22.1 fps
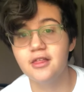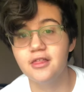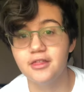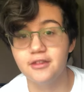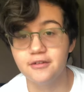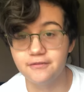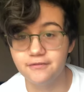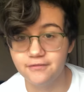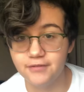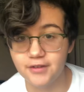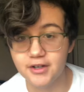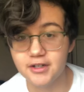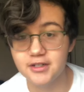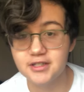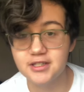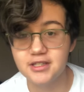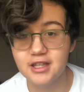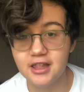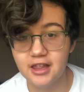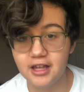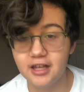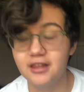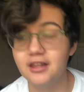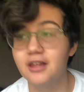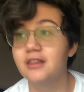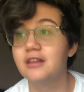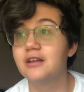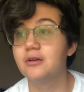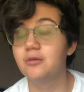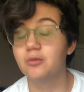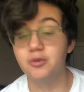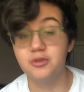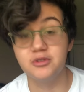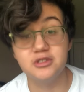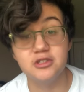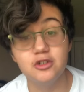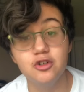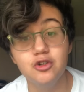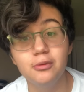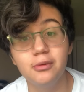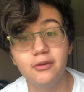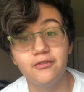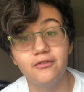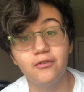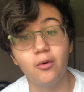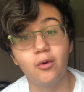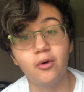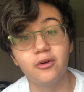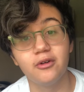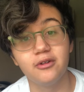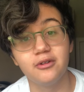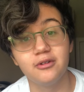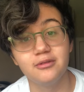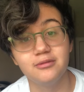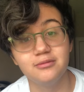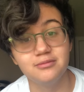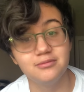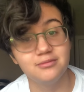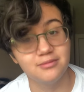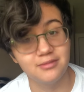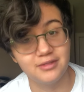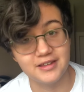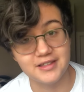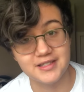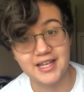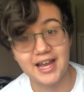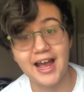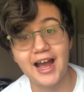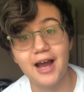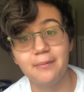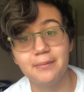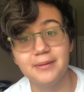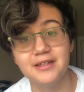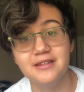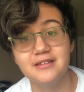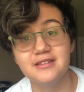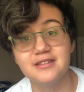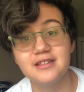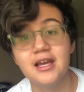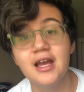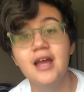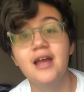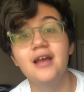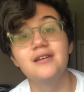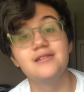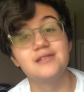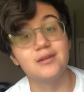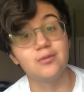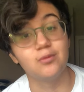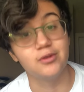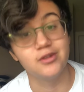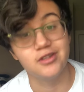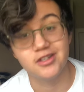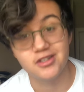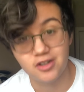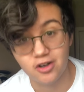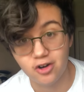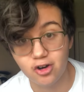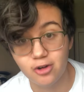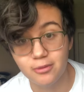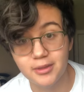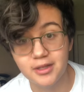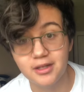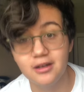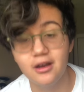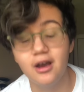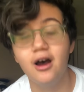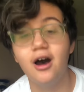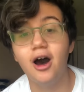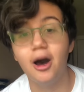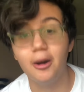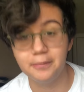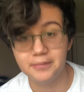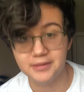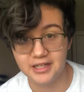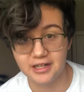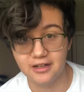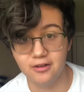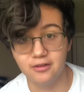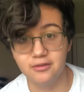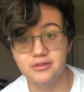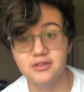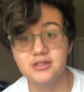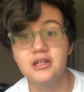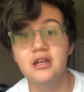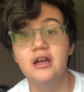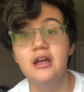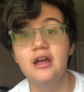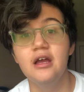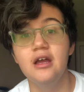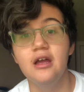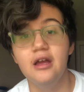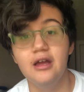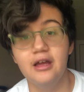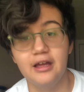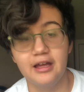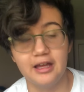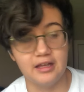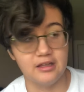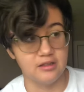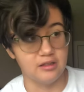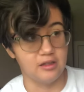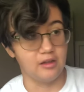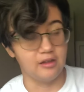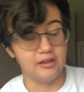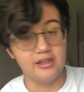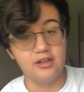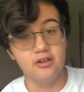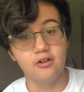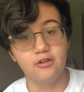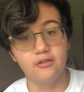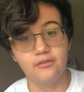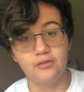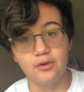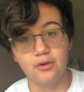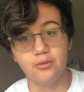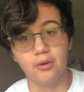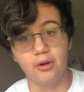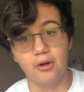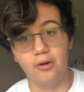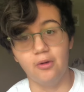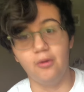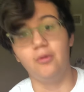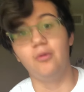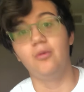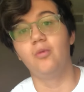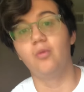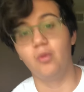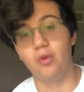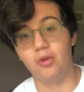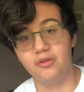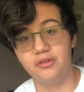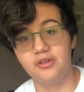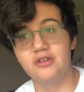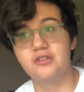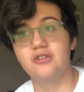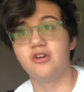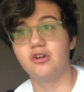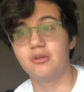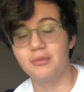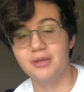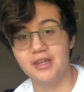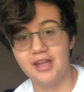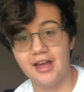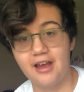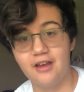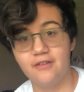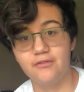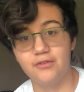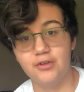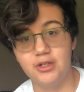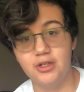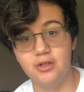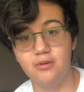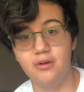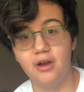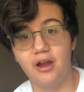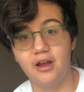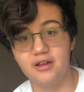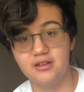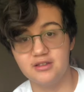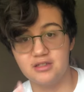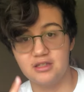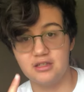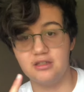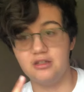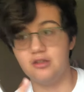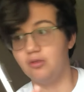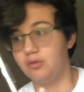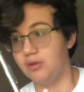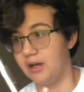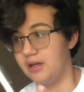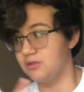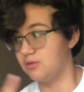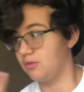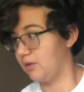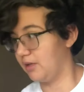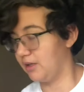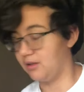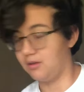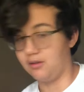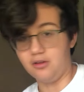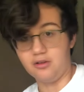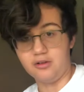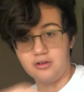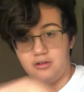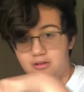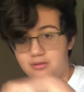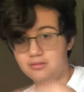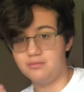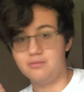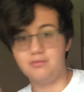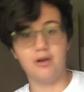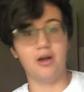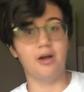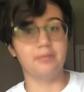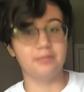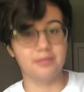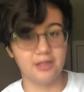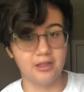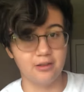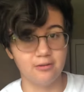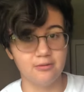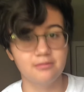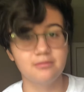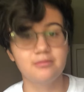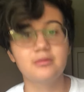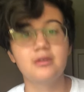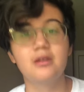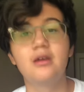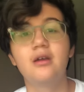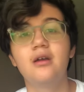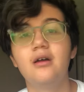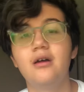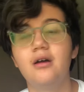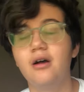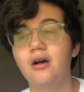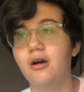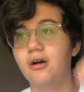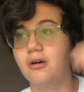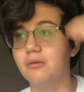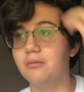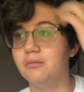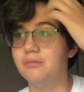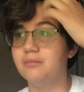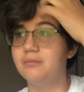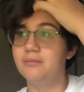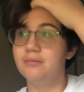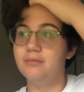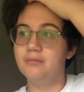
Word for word: the first thing that they will do before this happens is they will determine up downs and the leader of your row will determine that for you guys and you guys will like look up down um